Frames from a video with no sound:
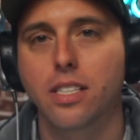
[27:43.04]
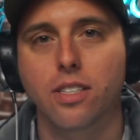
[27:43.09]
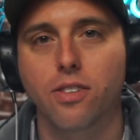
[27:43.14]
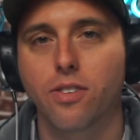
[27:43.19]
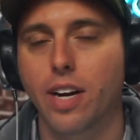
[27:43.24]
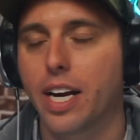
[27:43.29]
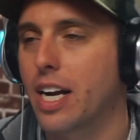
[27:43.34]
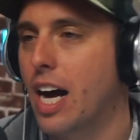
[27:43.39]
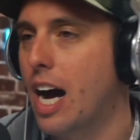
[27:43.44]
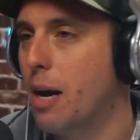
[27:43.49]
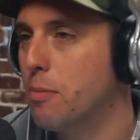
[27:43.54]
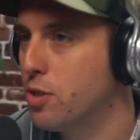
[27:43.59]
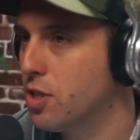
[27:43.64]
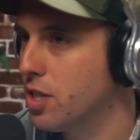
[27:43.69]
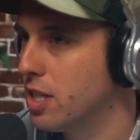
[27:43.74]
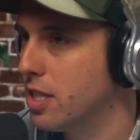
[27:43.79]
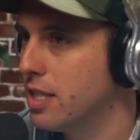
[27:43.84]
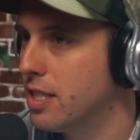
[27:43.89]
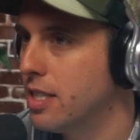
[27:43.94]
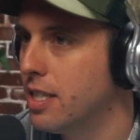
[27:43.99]
great
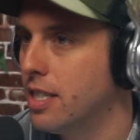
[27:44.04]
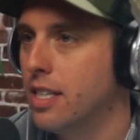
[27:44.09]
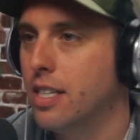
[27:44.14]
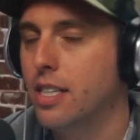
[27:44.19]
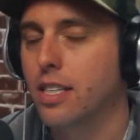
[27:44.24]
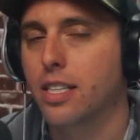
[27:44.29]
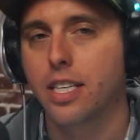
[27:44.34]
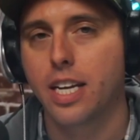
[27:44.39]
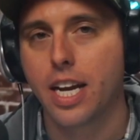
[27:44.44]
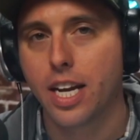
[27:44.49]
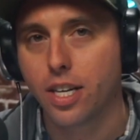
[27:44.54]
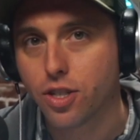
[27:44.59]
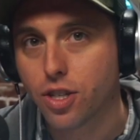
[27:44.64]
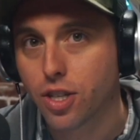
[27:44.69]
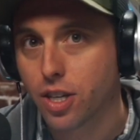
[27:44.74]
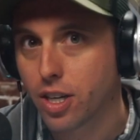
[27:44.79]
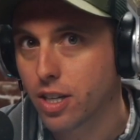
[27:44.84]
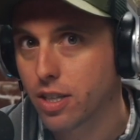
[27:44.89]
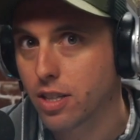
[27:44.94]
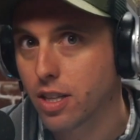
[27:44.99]
option.
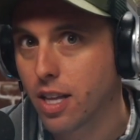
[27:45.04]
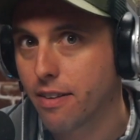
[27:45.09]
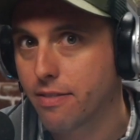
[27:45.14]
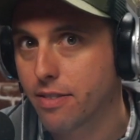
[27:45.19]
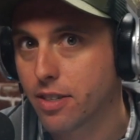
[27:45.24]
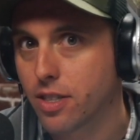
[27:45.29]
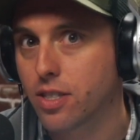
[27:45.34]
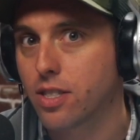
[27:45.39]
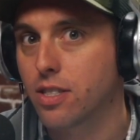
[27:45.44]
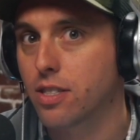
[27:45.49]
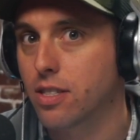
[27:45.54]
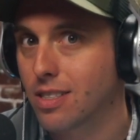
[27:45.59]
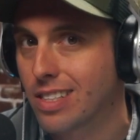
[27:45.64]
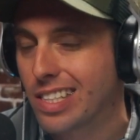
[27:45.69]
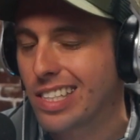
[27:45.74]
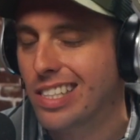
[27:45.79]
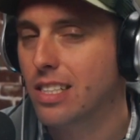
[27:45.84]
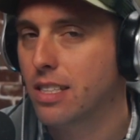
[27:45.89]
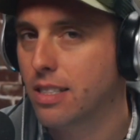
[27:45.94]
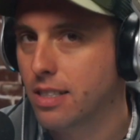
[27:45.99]
Nature lovers,
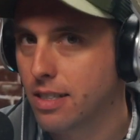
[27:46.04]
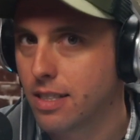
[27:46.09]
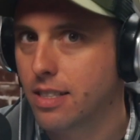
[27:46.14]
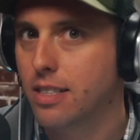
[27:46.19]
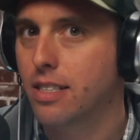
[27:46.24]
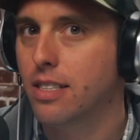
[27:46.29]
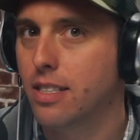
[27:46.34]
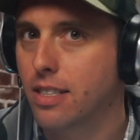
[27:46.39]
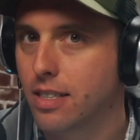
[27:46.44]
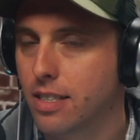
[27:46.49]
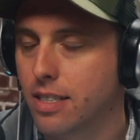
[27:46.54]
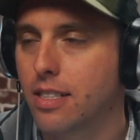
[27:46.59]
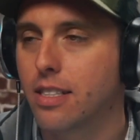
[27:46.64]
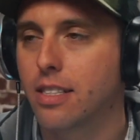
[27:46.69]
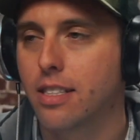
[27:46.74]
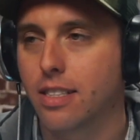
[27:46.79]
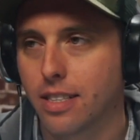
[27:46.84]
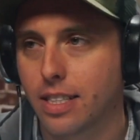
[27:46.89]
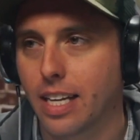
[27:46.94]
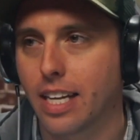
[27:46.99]

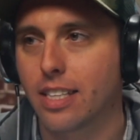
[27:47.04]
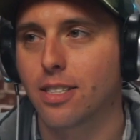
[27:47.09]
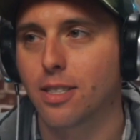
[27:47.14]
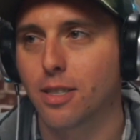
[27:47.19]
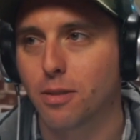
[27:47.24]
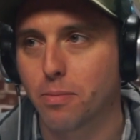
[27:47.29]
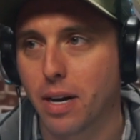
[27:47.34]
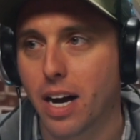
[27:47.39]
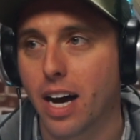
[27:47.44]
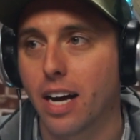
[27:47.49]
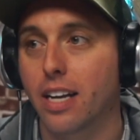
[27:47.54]
that's the spot.